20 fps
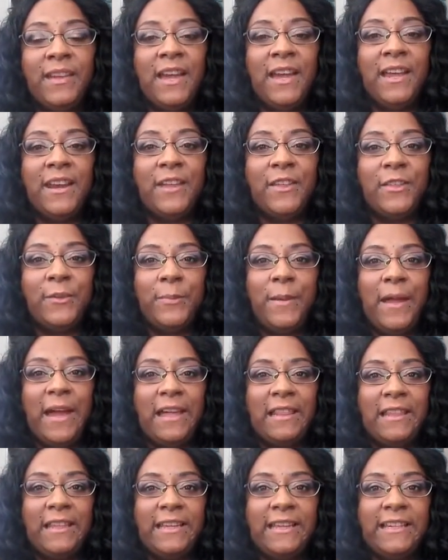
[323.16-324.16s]
another
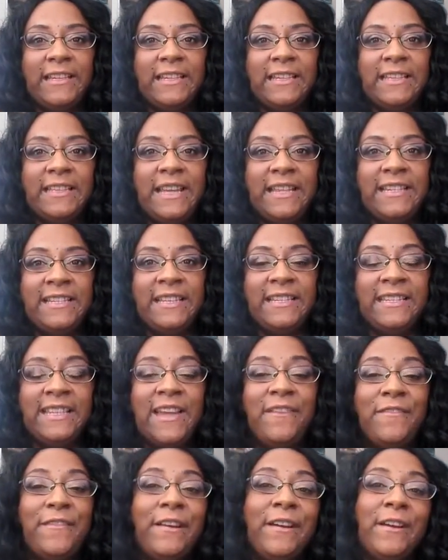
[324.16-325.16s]
palette that does
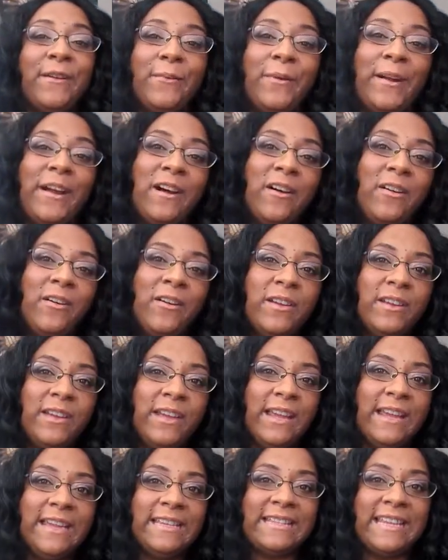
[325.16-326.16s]
that very well
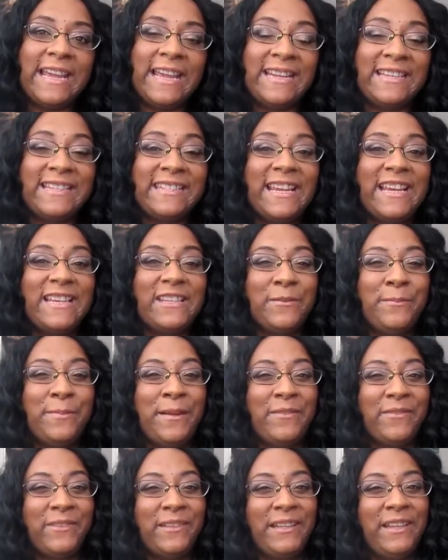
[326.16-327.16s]
is Anastasia
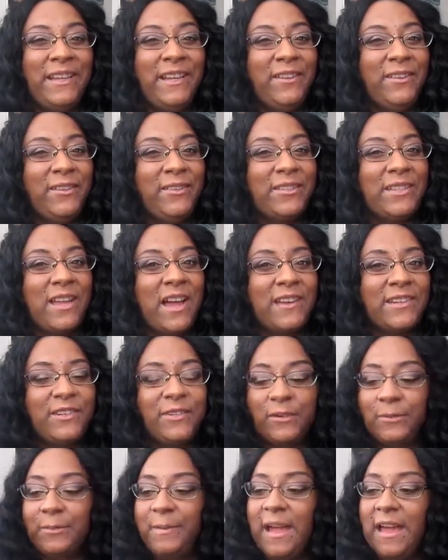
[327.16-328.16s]
Beverly Hills
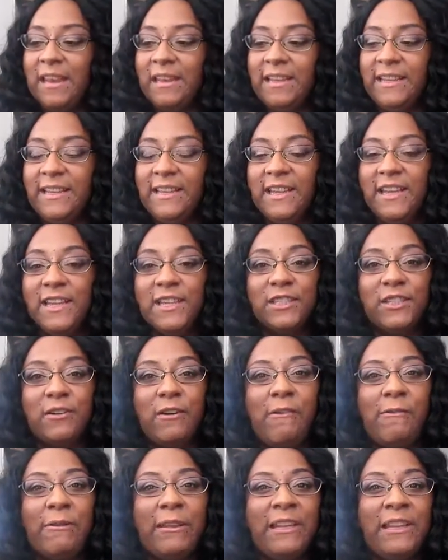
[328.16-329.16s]
contour palette. So
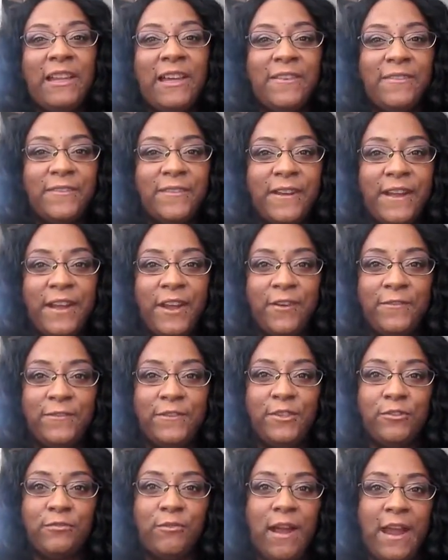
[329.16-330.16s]
I would love for E.L.F
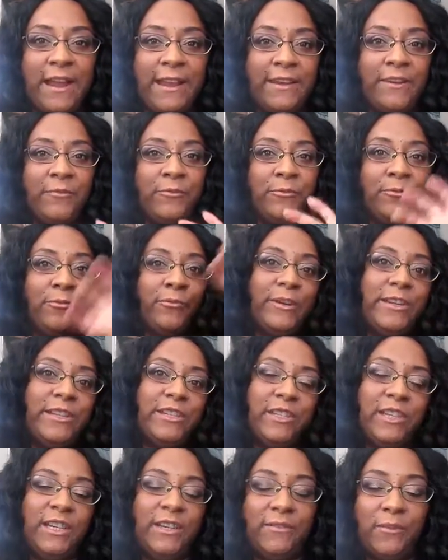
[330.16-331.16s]
to try and
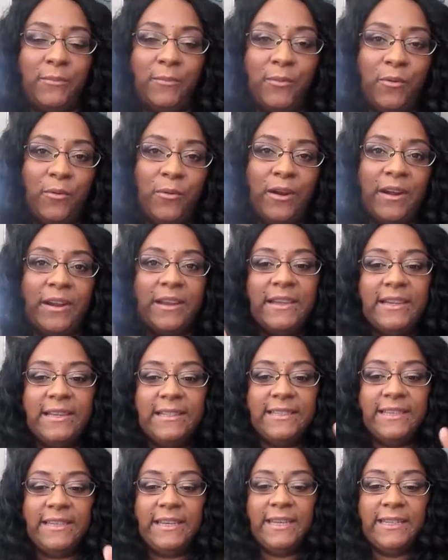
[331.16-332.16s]
reach even more
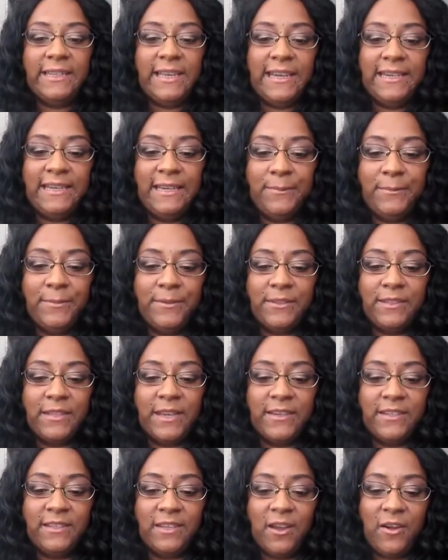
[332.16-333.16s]
to get that deeper
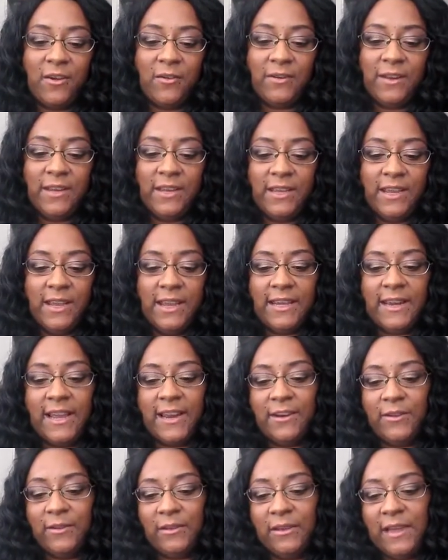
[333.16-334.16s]
skin tone. And I
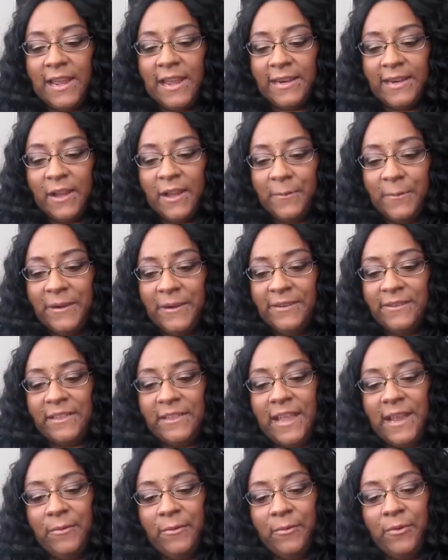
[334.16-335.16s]
know a lot of companies
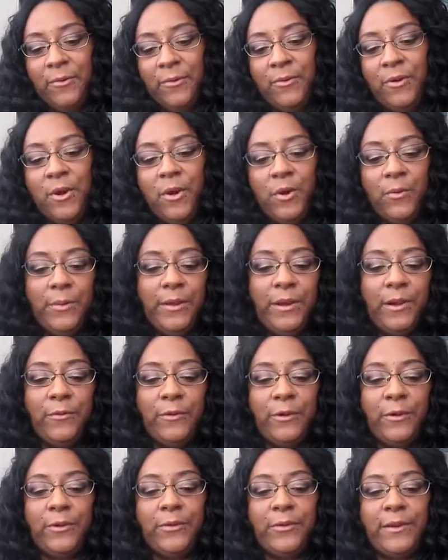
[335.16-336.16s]
like, well, we don't
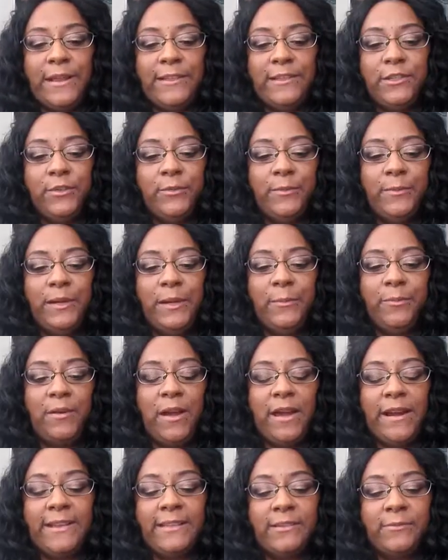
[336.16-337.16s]
want to create too many
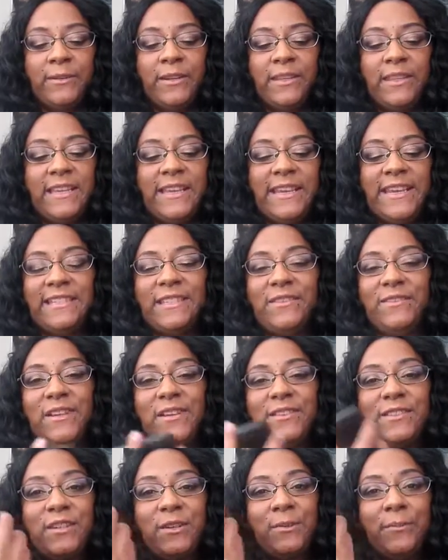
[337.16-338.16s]
products. Well, the thing is, if
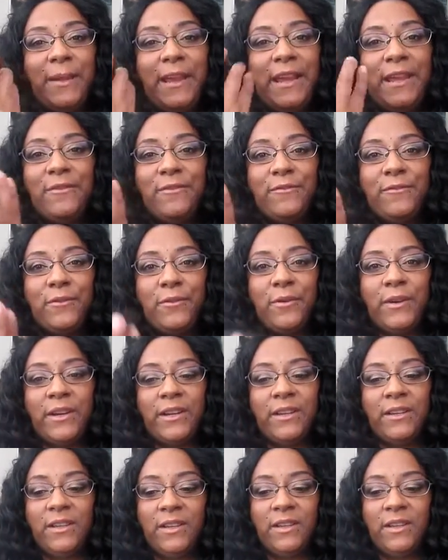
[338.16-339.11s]
there's a demand for it,